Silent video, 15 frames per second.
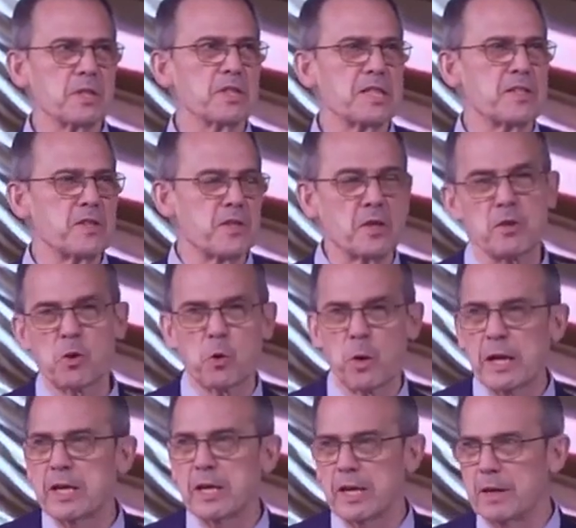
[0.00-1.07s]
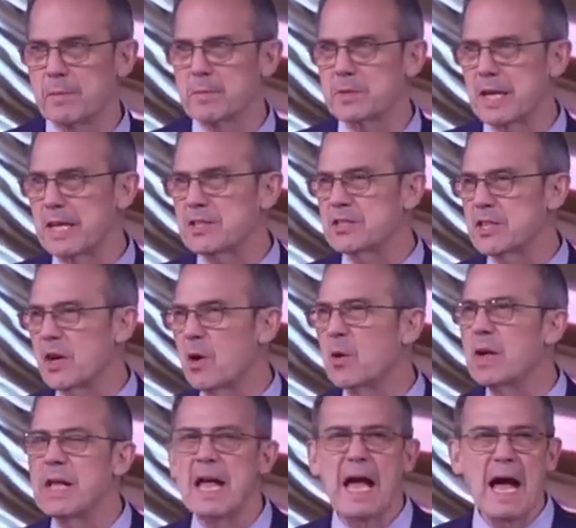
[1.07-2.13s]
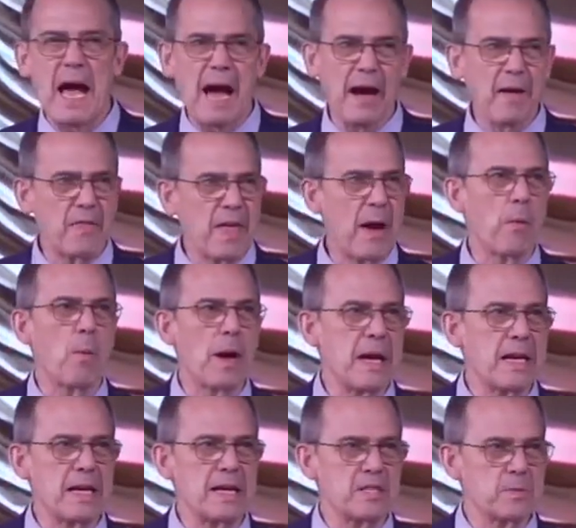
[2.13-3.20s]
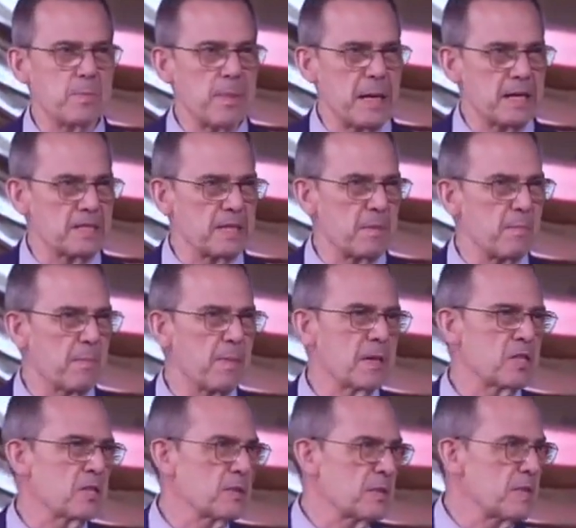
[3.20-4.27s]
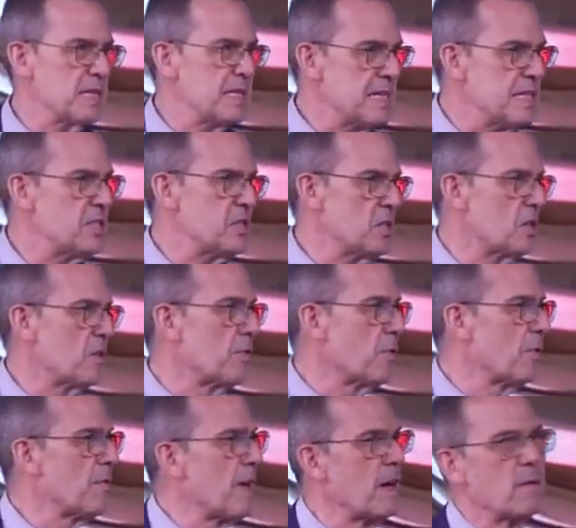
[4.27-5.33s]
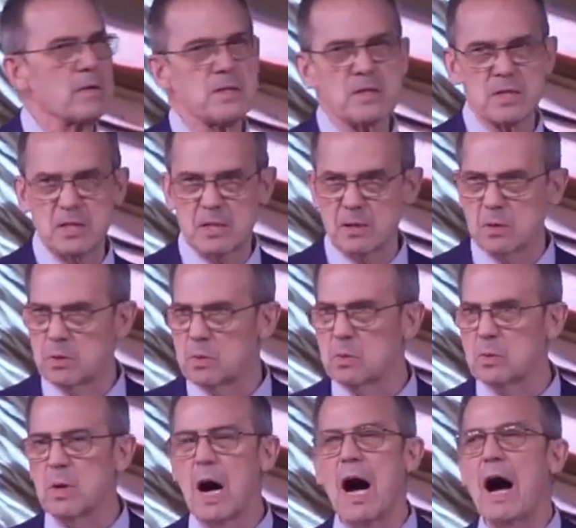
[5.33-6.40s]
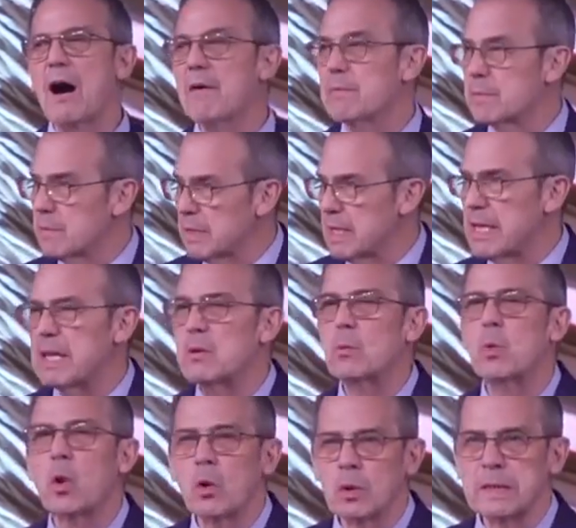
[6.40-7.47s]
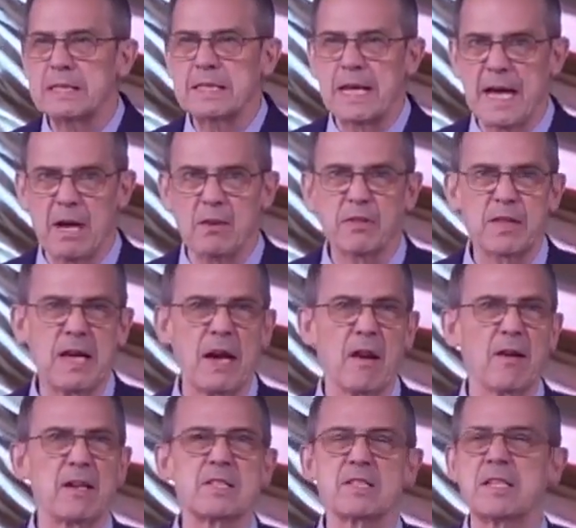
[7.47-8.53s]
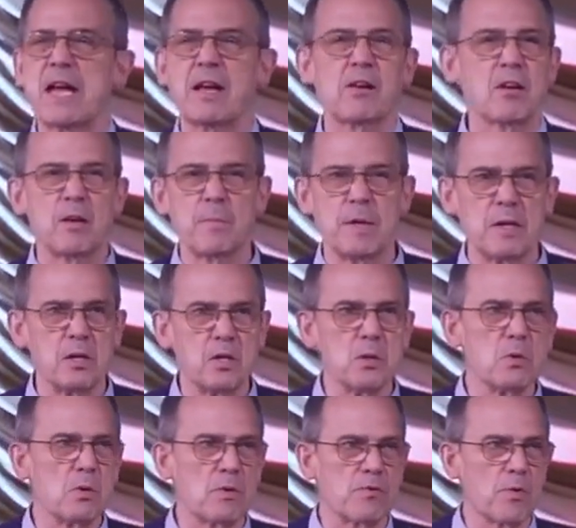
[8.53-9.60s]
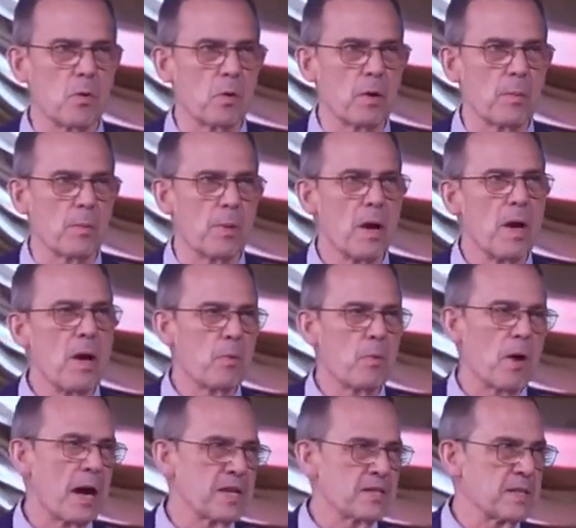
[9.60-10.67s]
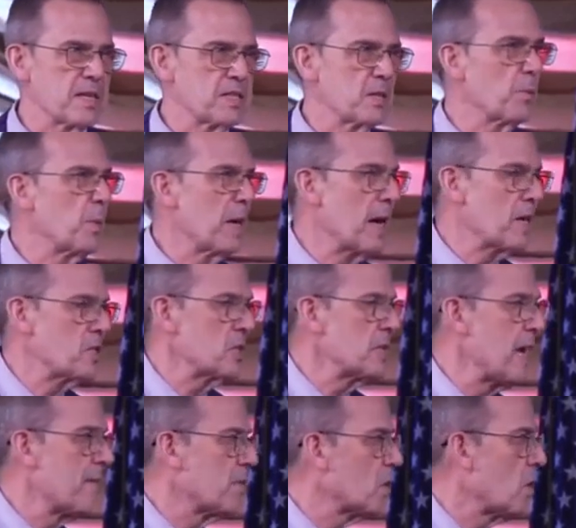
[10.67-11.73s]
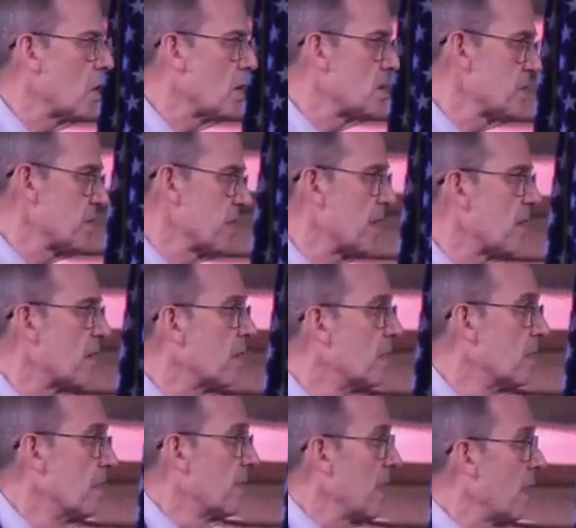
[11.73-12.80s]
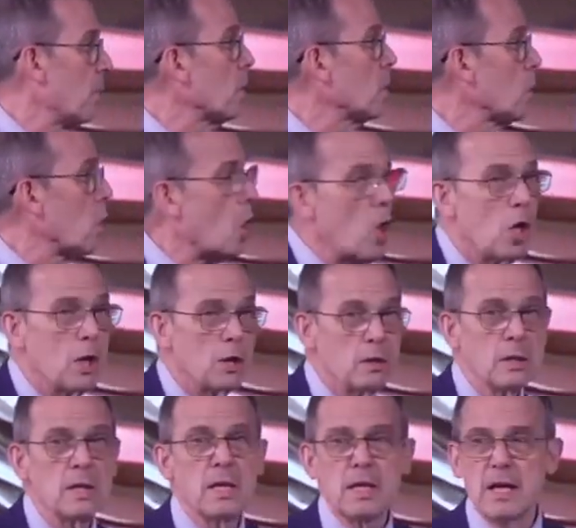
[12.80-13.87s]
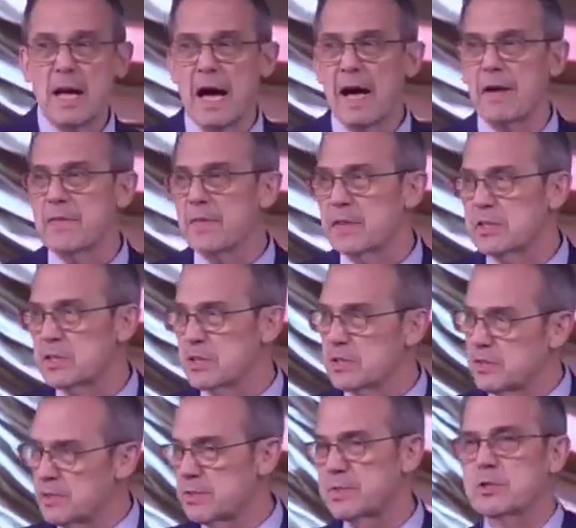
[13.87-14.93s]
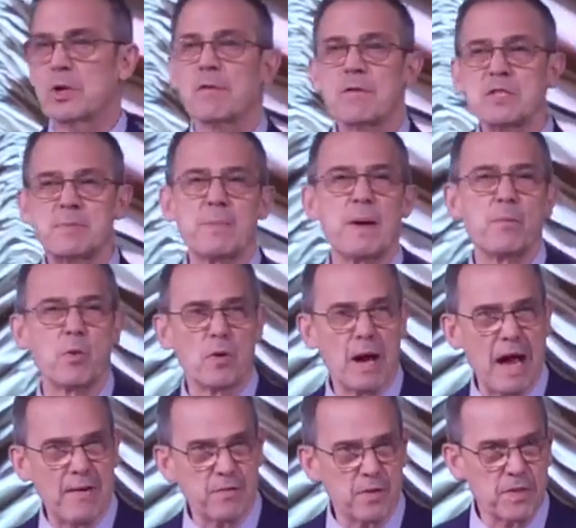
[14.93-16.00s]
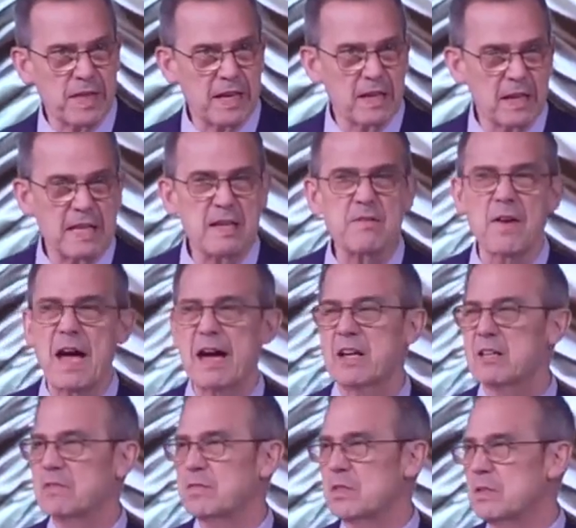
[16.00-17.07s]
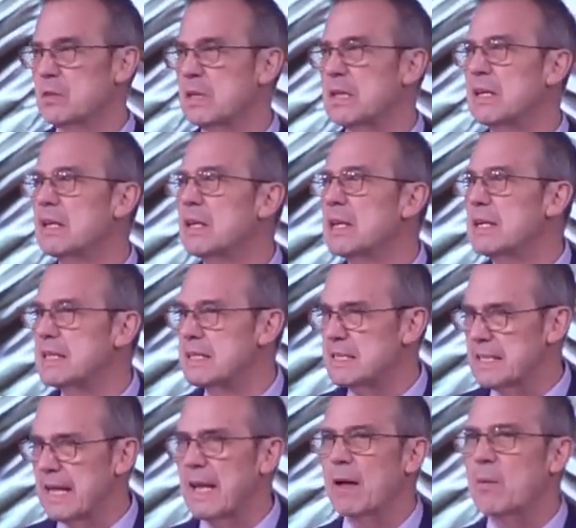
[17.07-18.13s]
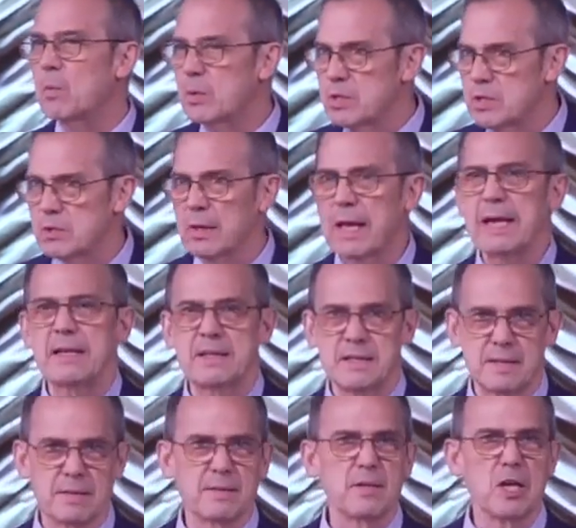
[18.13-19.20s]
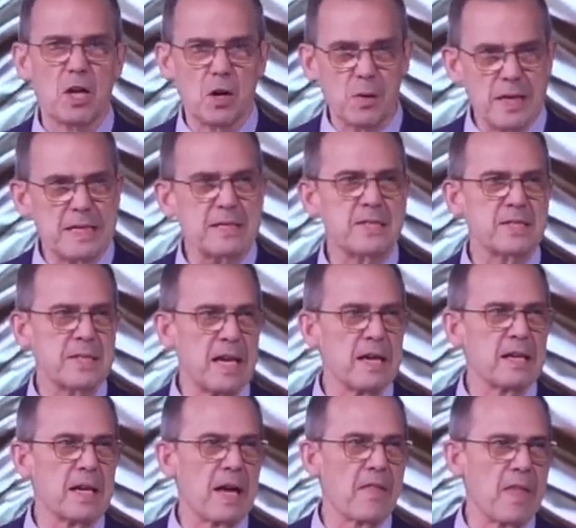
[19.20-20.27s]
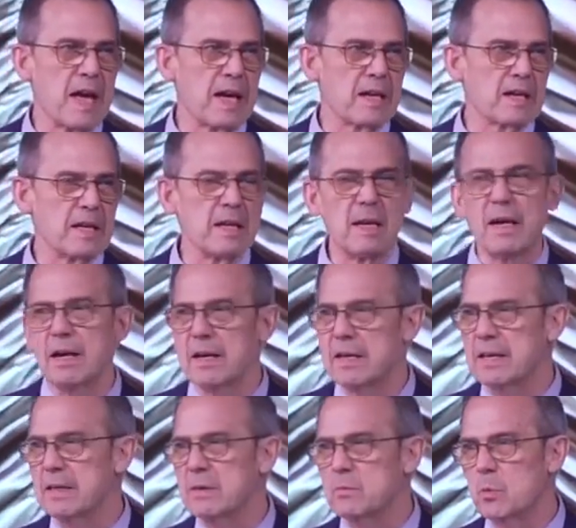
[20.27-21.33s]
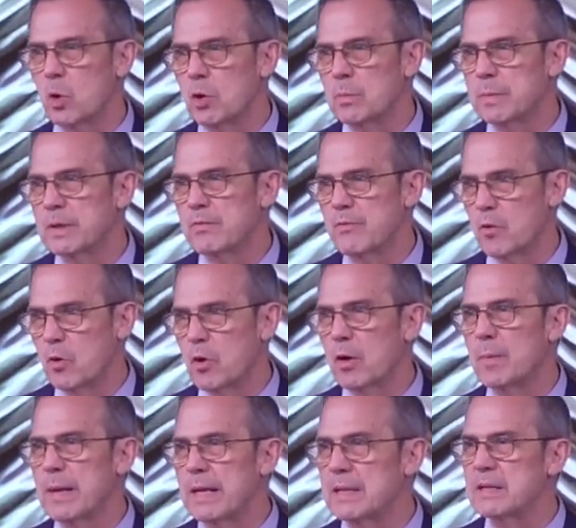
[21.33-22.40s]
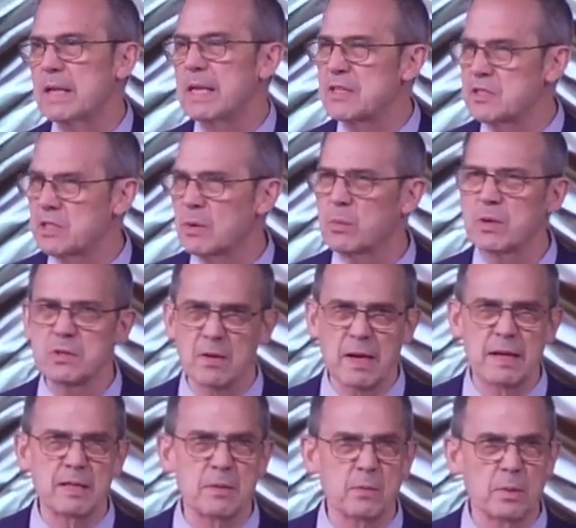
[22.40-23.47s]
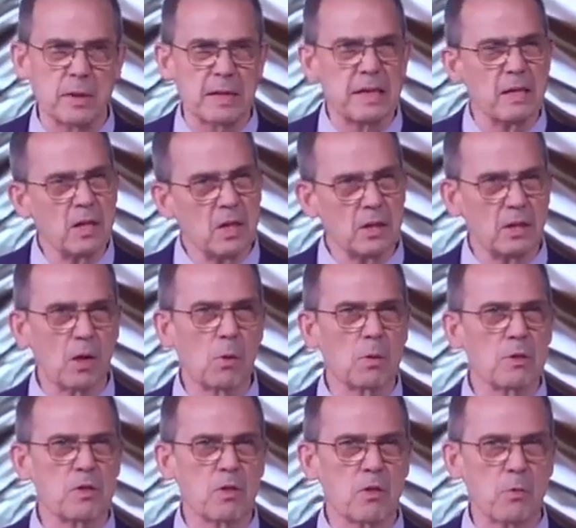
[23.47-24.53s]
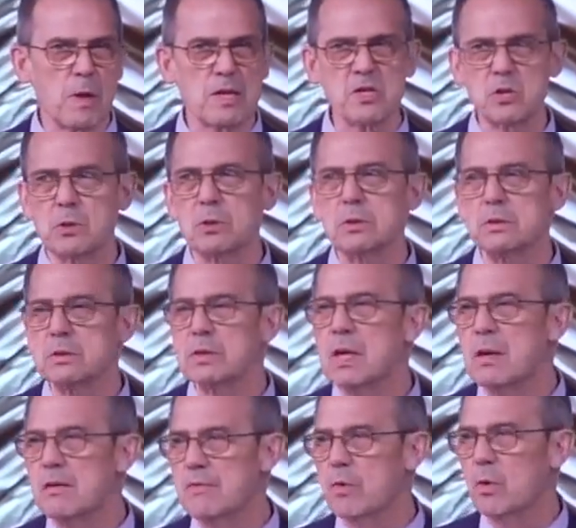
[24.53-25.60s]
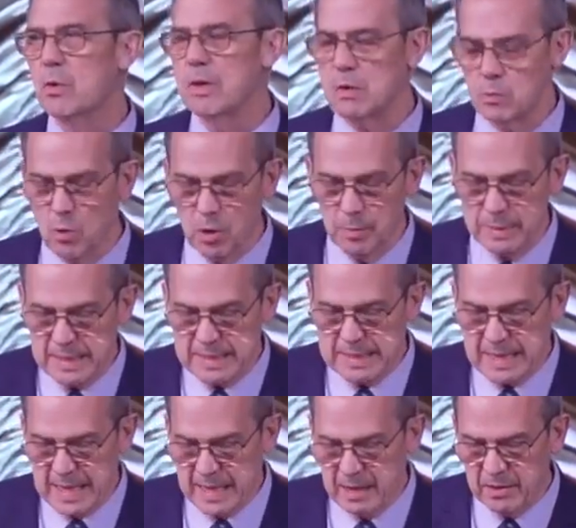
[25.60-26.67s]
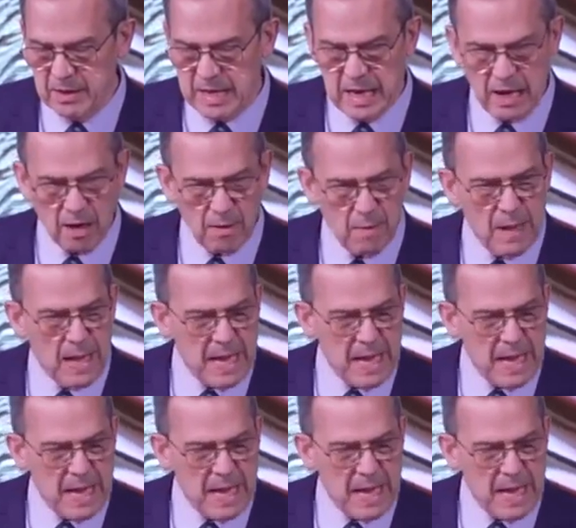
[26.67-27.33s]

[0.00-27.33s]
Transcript: built into the curriculums, and so uh, that way it is, makes it much easier for veterans to uh, enroll into healthcare, it's not going to be a new or foreign process. And we actually have a call center that will call uh, the service member after they leave active duty to say, would you like to, you know, hit send on that uh, enrollment form? And, and so we're trying to really lower the threshold for enrollment into healthcare.